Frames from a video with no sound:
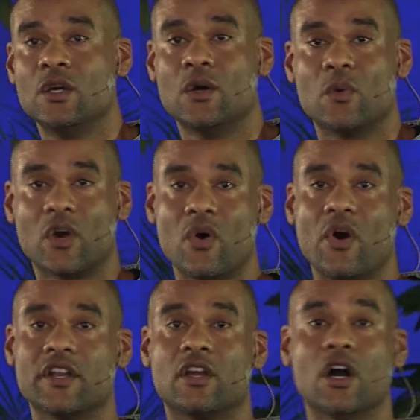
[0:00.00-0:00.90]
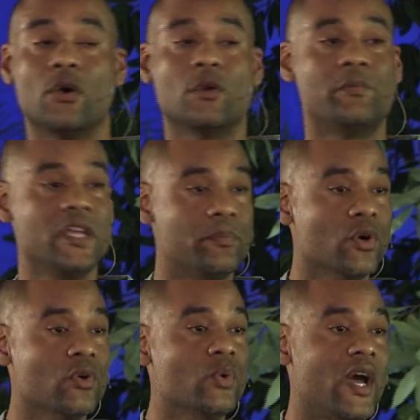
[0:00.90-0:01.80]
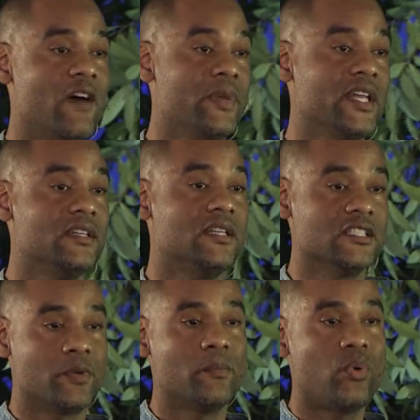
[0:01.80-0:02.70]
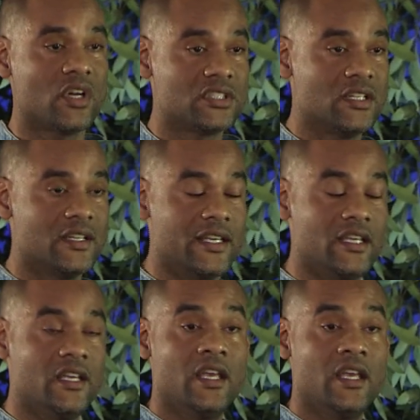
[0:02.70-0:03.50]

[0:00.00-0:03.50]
were going to go to people who have been disproportionately